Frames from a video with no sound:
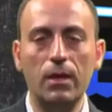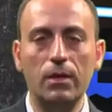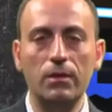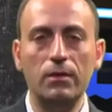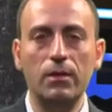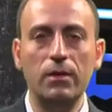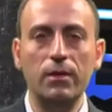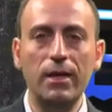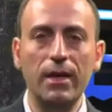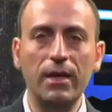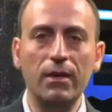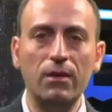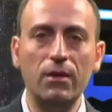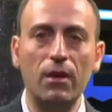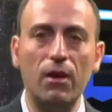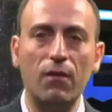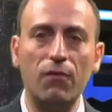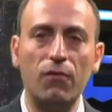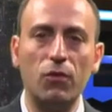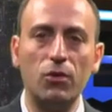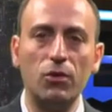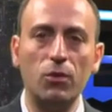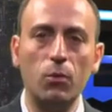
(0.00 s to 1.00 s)
The data
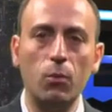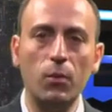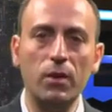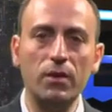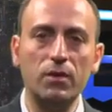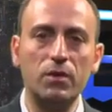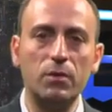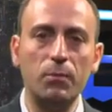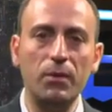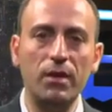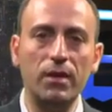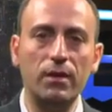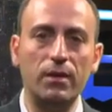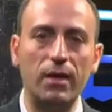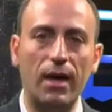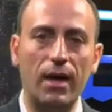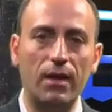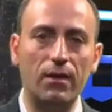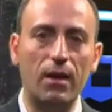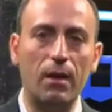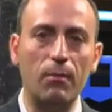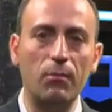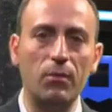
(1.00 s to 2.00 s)
for the wind speed
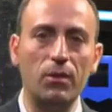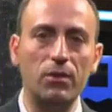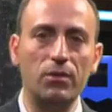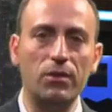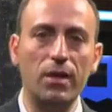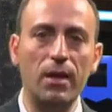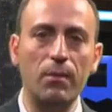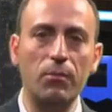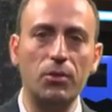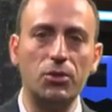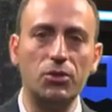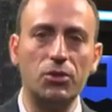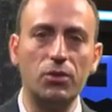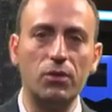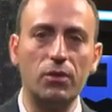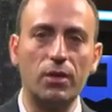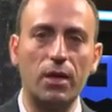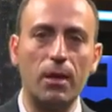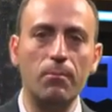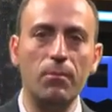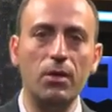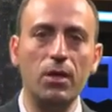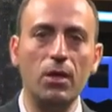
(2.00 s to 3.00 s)
and ambient temperature
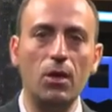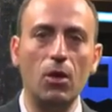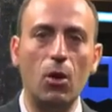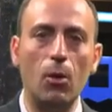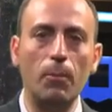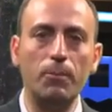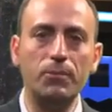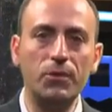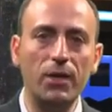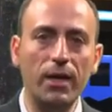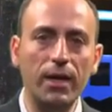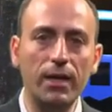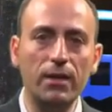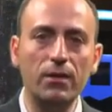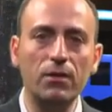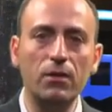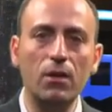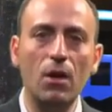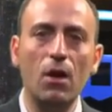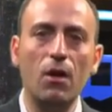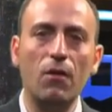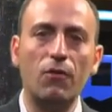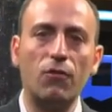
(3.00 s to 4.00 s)
can be obtained
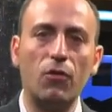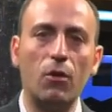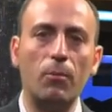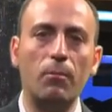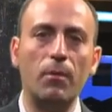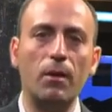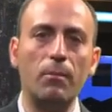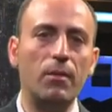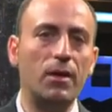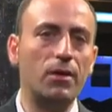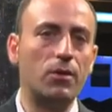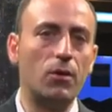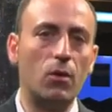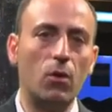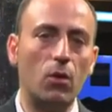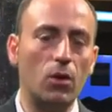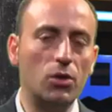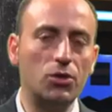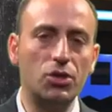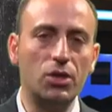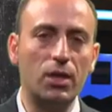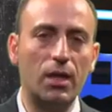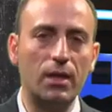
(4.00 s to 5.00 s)
from a
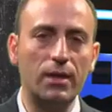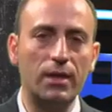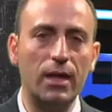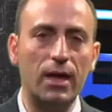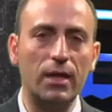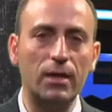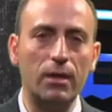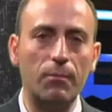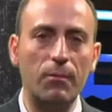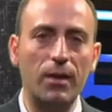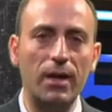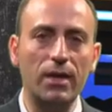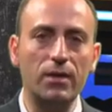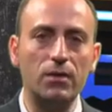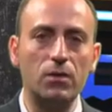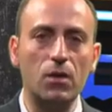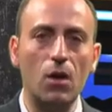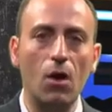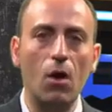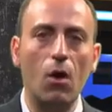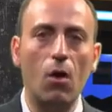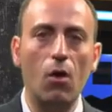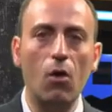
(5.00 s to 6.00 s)
meteorological database
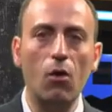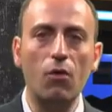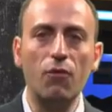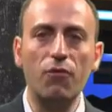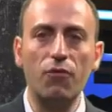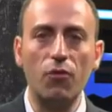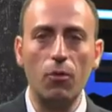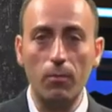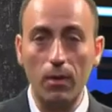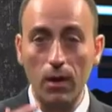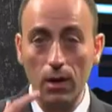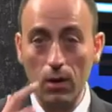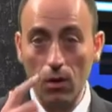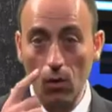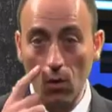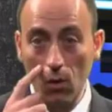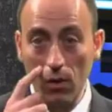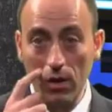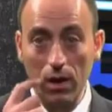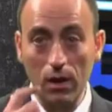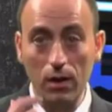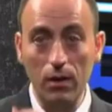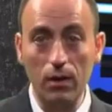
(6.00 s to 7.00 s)
or from a
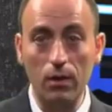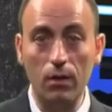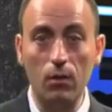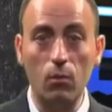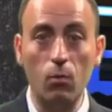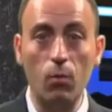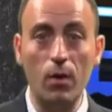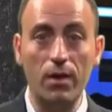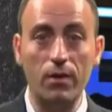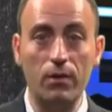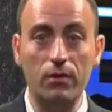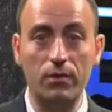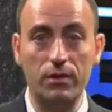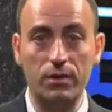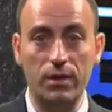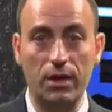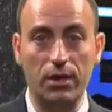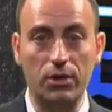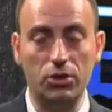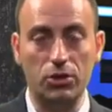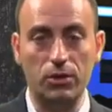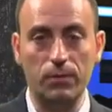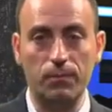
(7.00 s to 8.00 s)
local weather
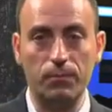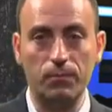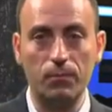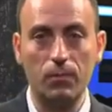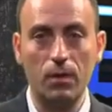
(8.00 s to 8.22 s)
station.